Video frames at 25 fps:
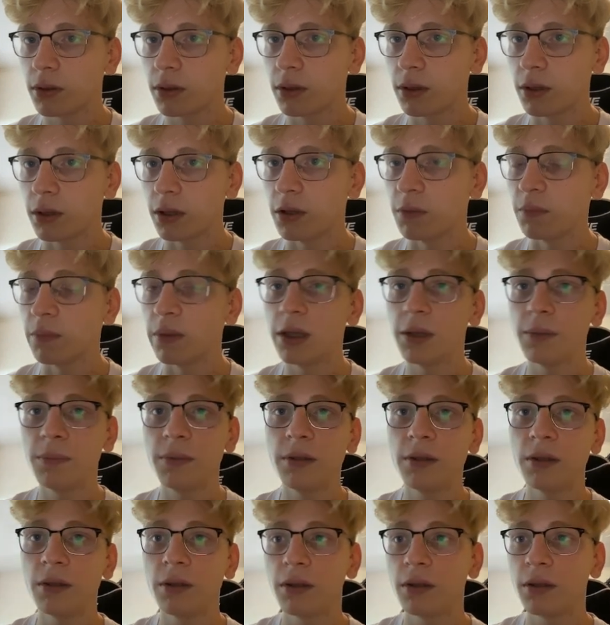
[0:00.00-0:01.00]
And
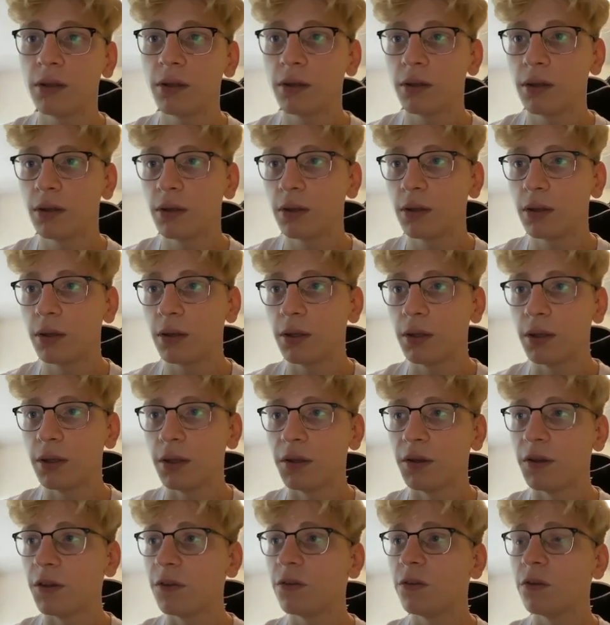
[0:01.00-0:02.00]
maybe
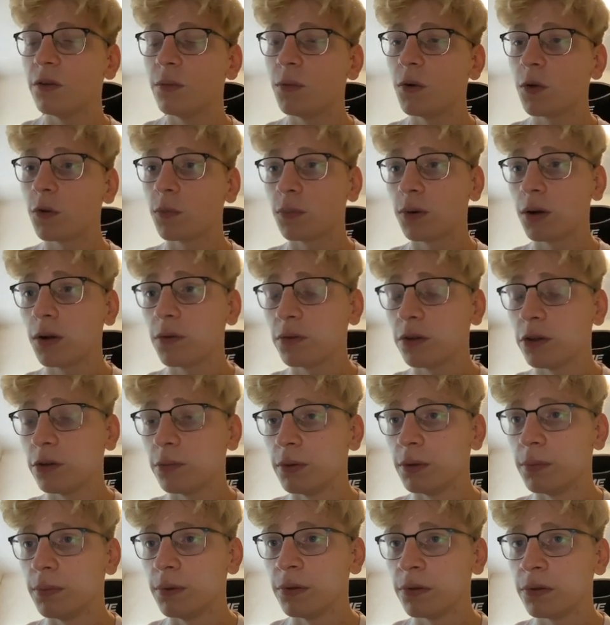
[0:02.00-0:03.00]
it isn't the most profitable
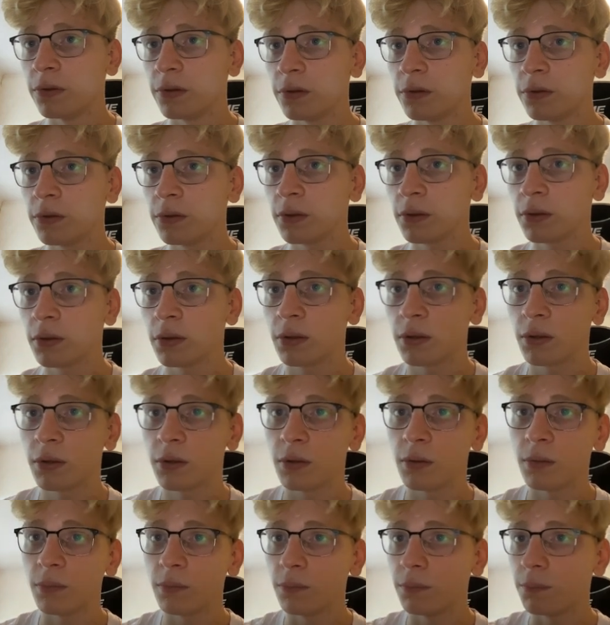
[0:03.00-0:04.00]
business,
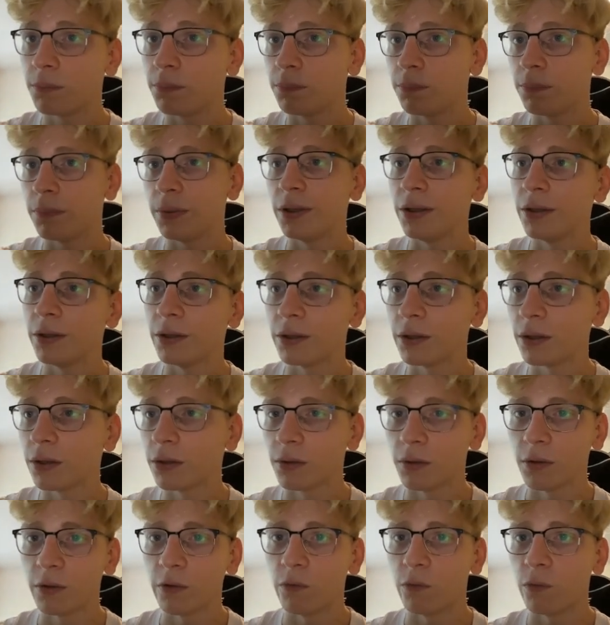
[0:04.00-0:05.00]
being
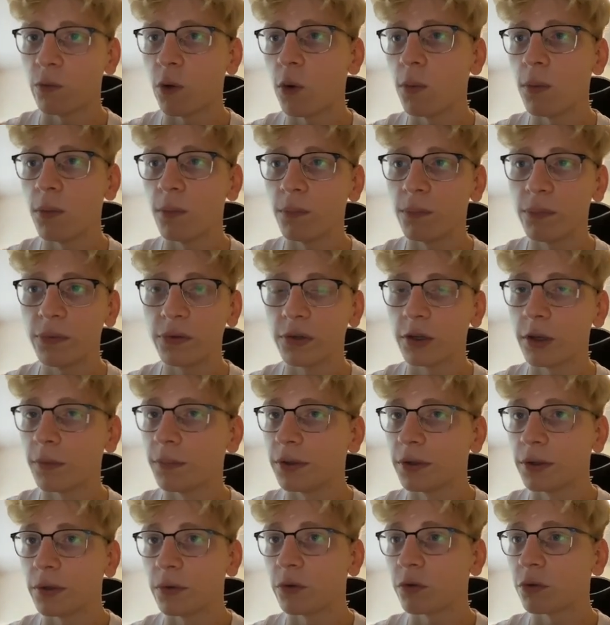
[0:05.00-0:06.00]
a rope
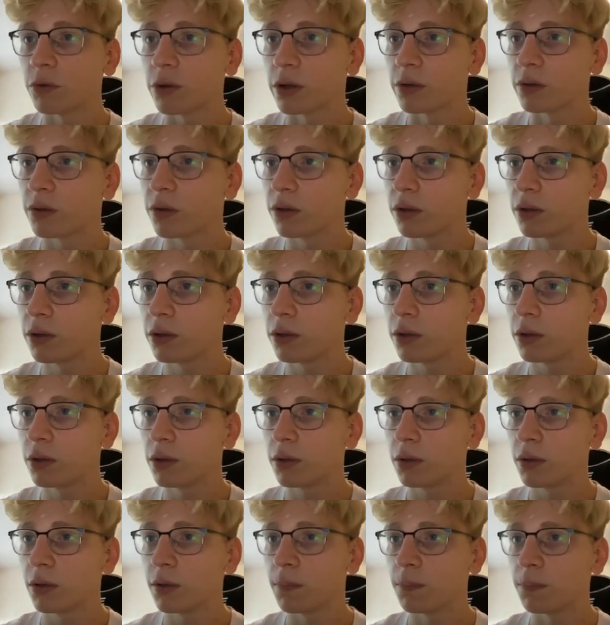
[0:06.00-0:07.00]
skipping instructor,
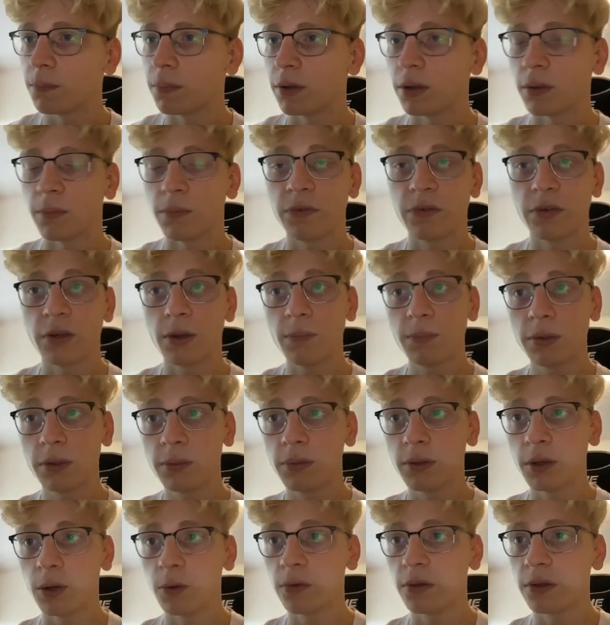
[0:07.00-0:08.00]
but some
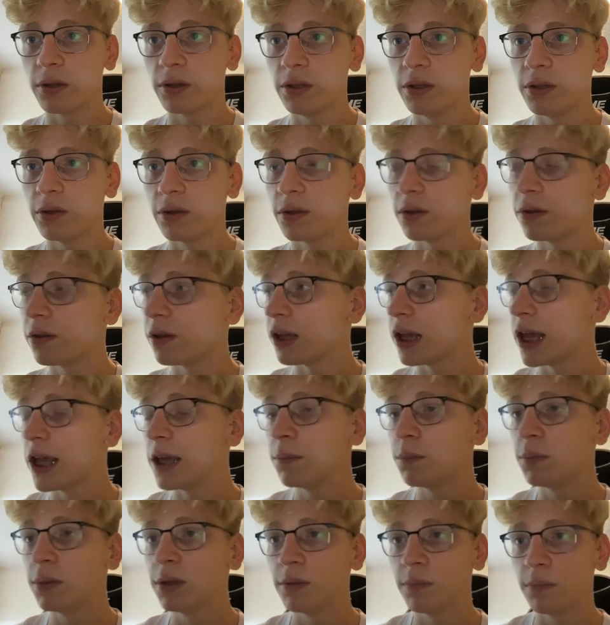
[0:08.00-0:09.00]
people out there need it. There are 8
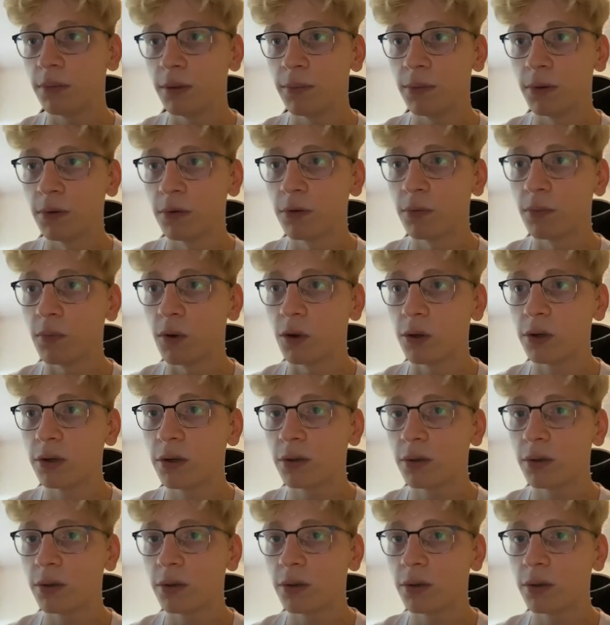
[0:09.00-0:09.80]
billion people in the world.